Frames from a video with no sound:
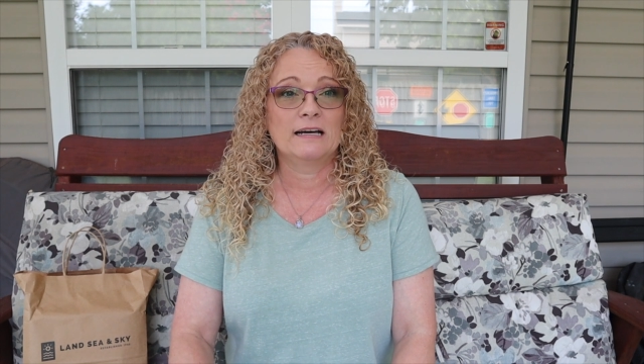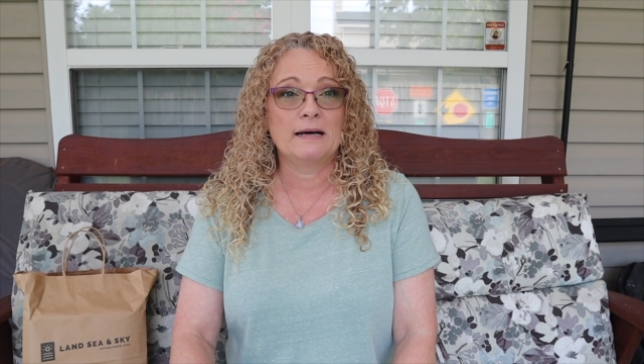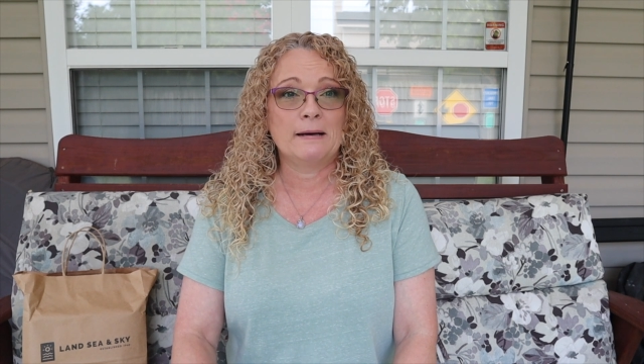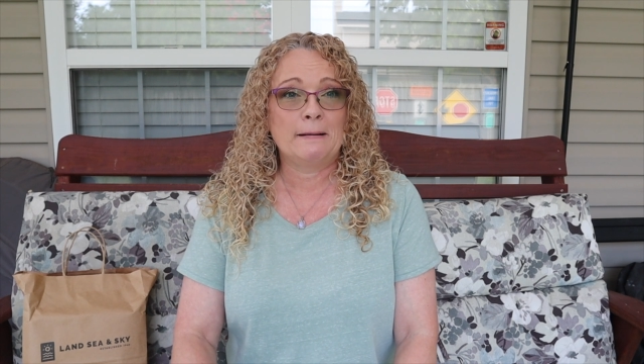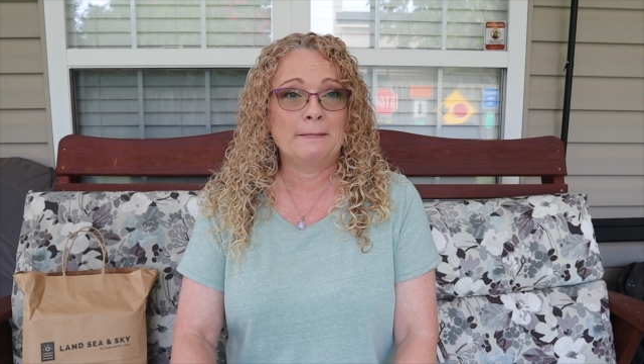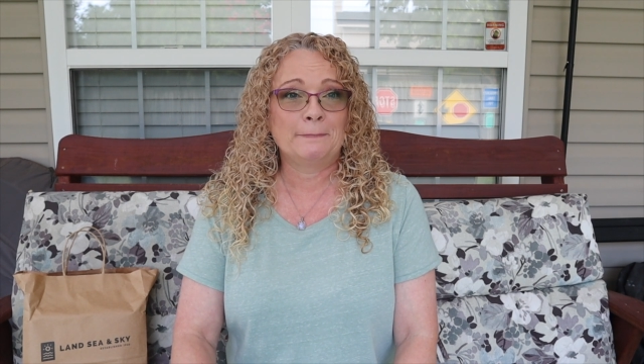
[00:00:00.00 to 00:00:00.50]

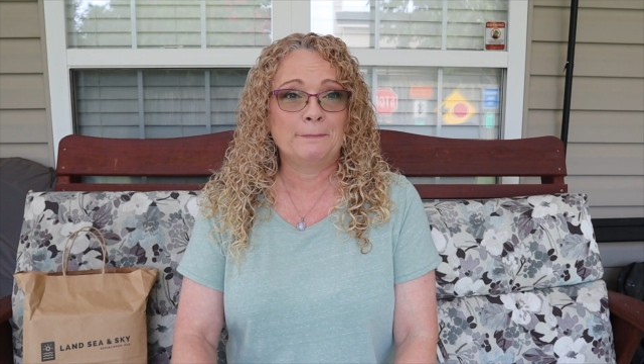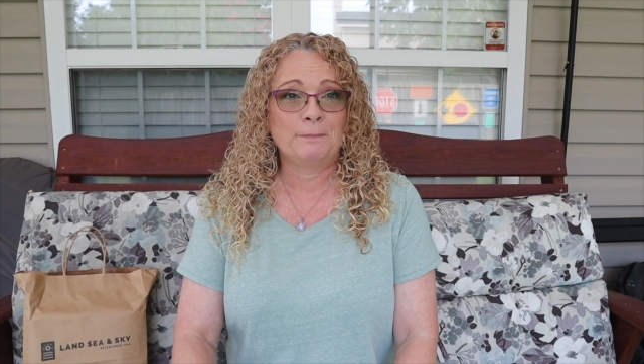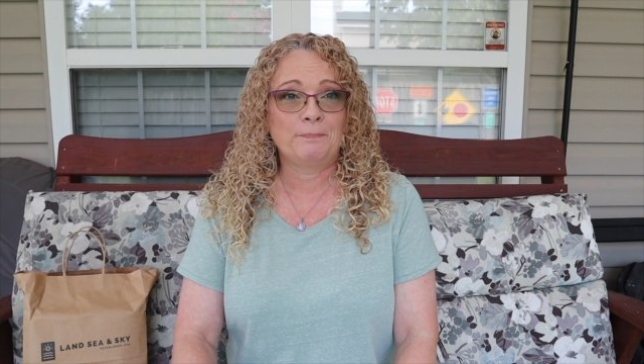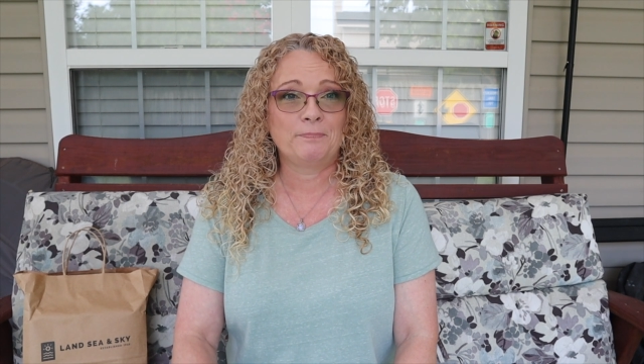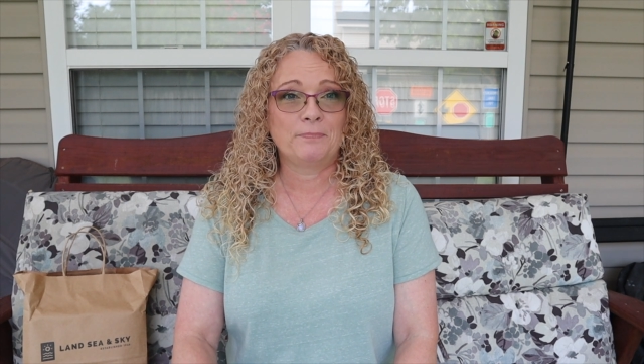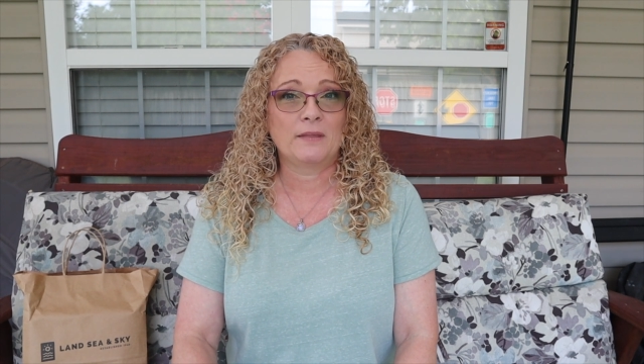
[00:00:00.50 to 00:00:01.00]
um,
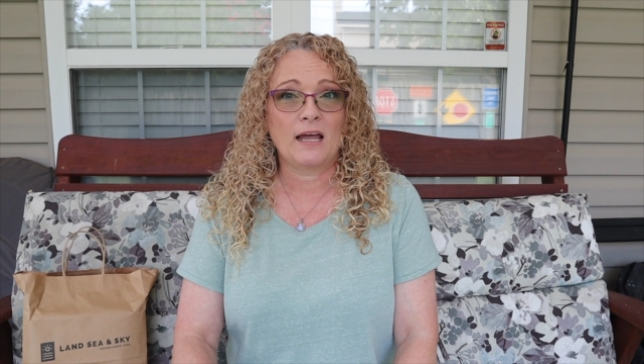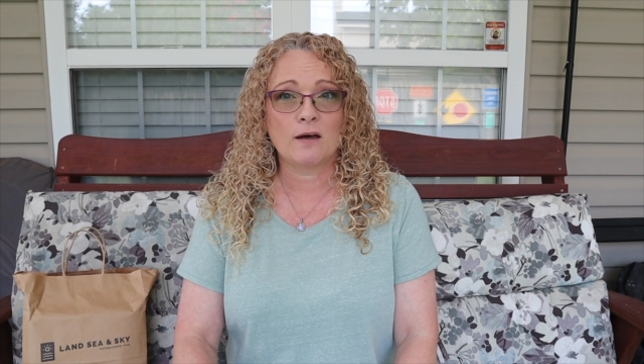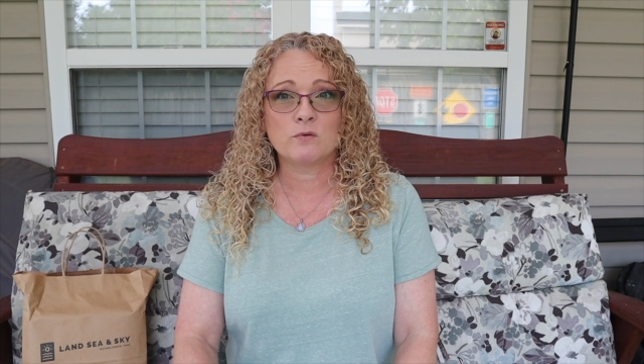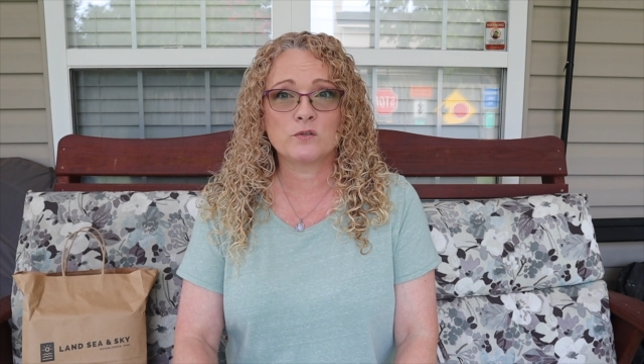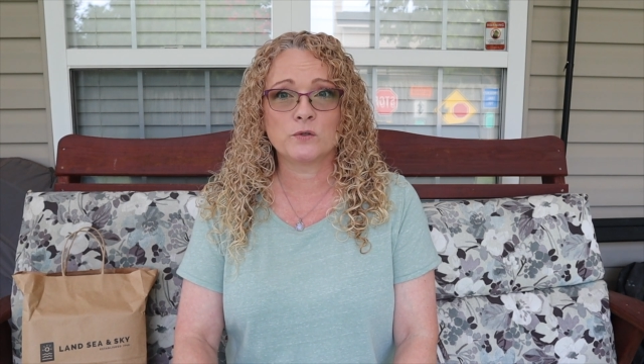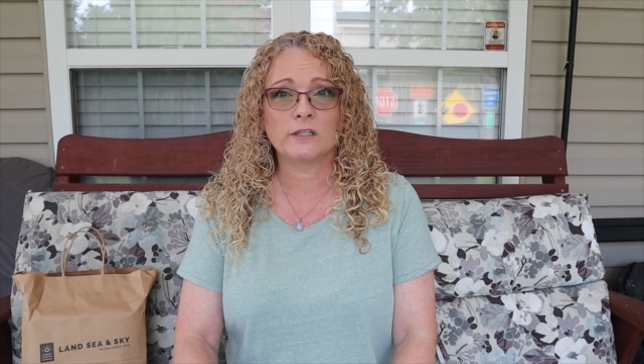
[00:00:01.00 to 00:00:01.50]
I
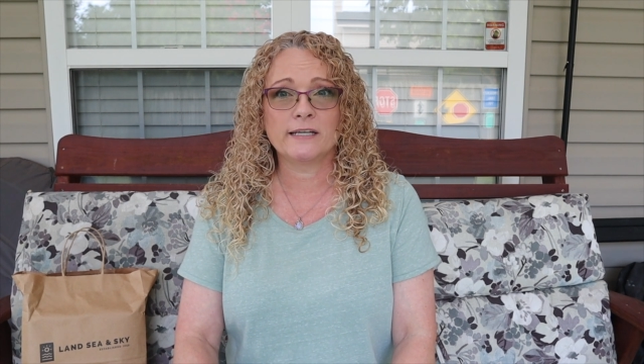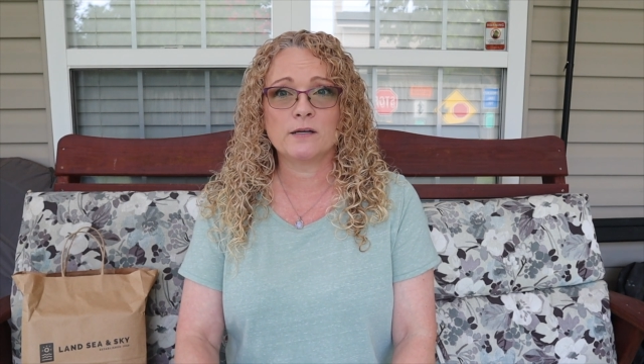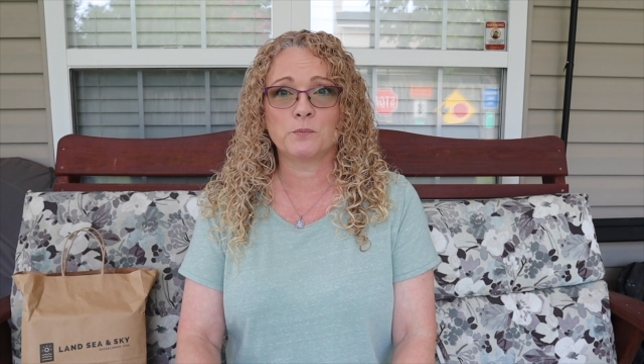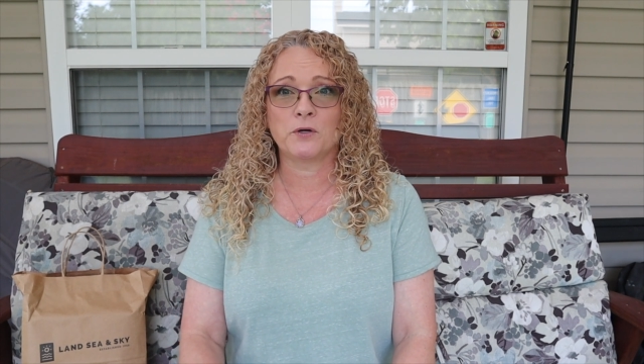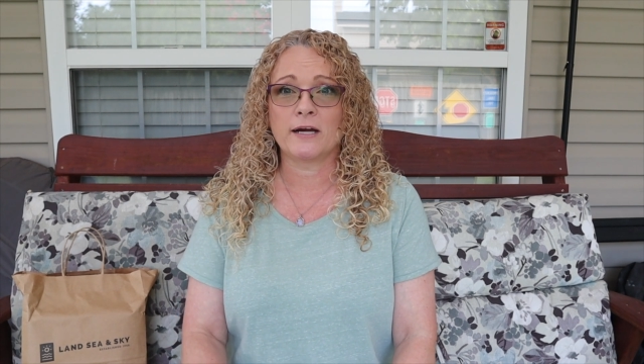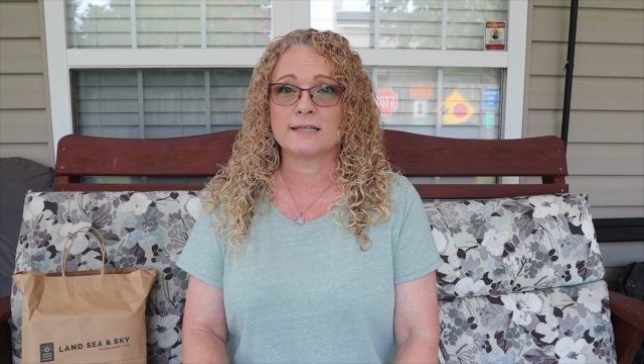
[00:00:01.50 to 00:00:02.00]
was really
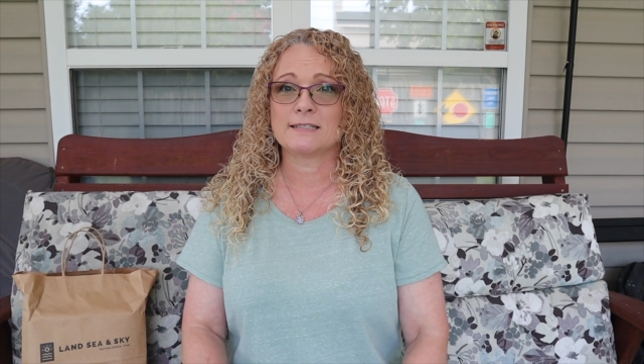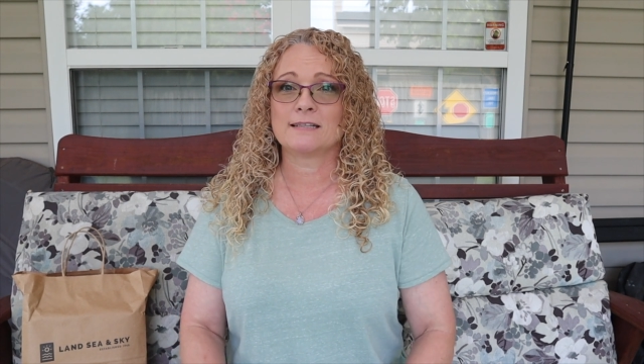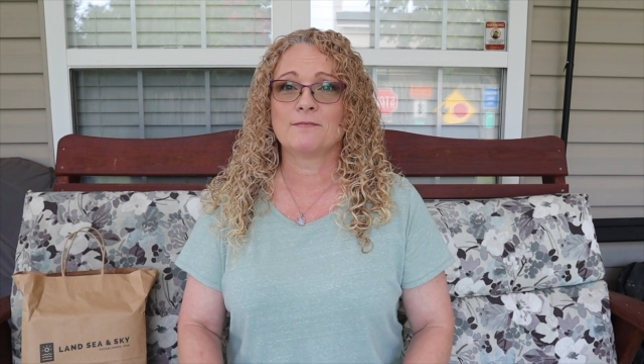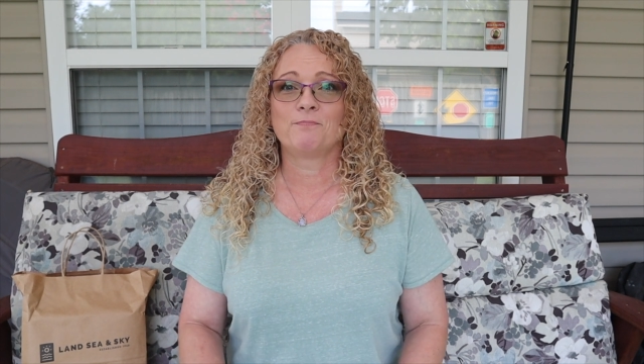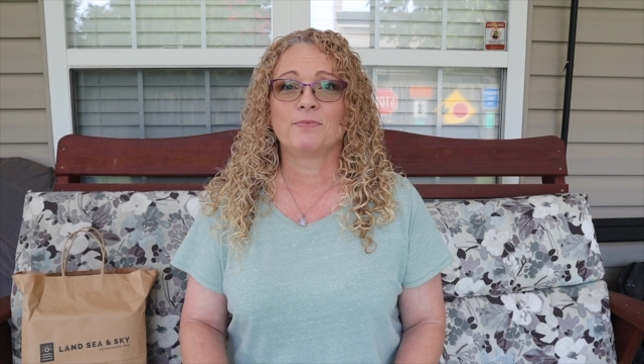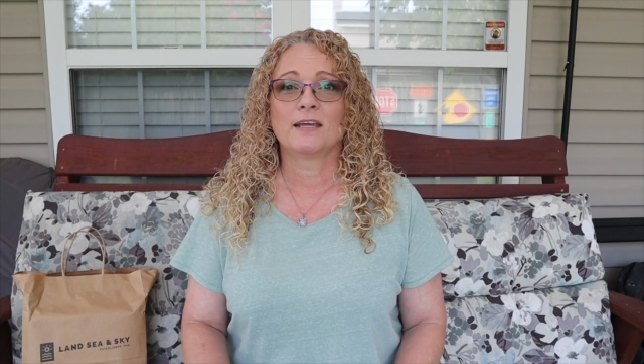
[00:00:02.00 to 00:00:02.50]
impressed.
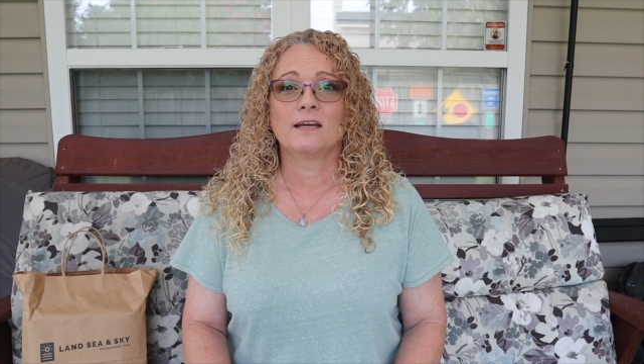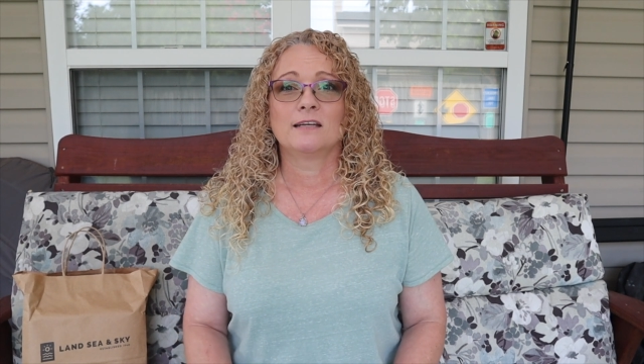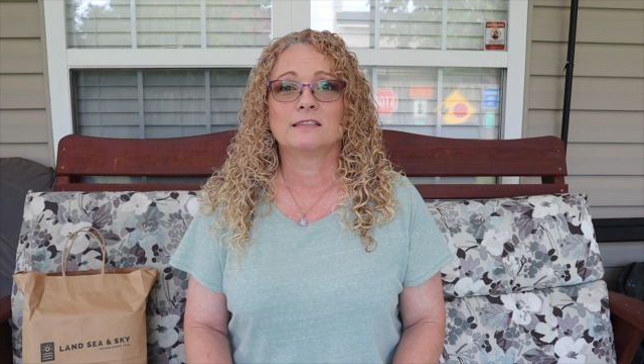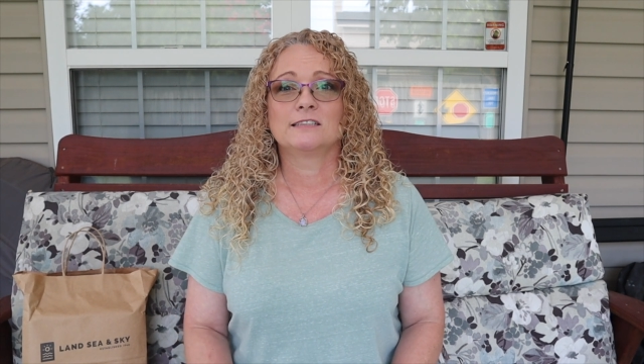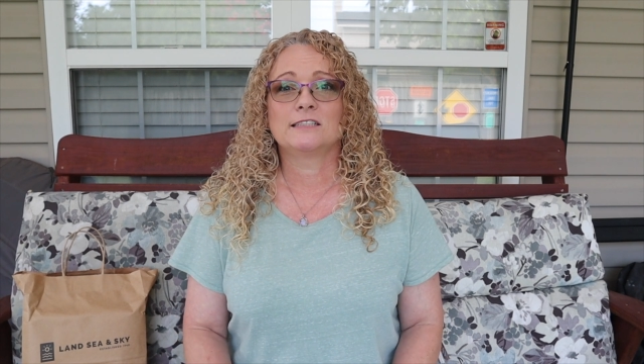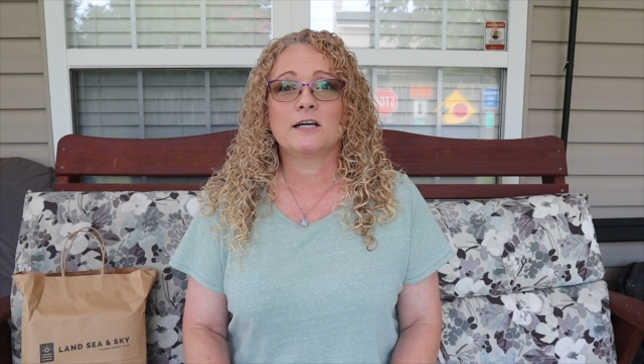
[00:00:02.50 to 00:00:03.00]

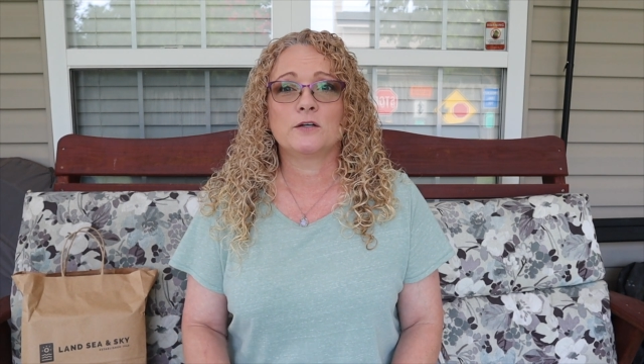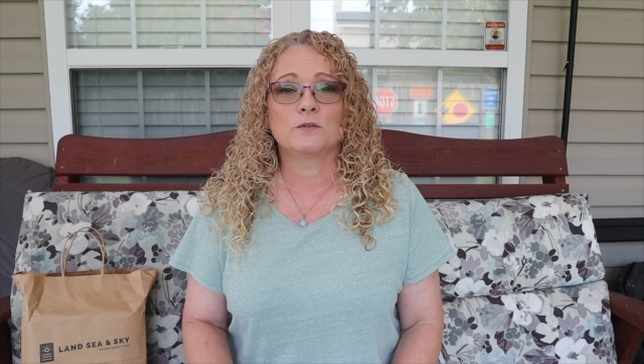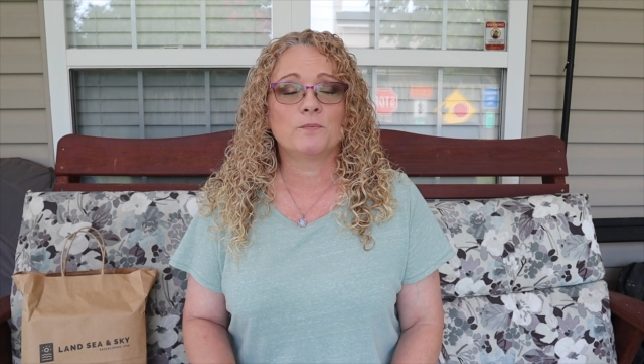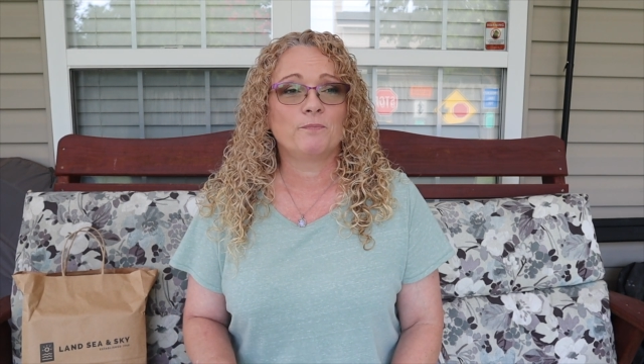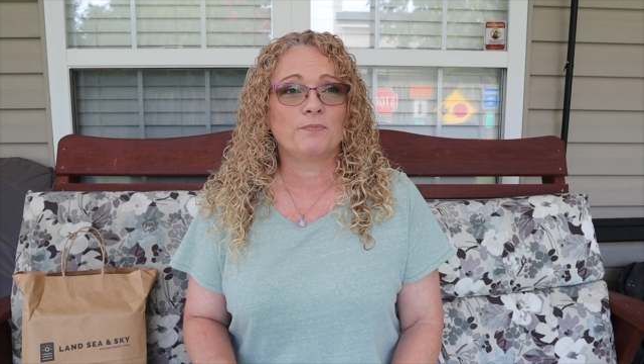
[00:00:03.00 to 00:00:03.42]
So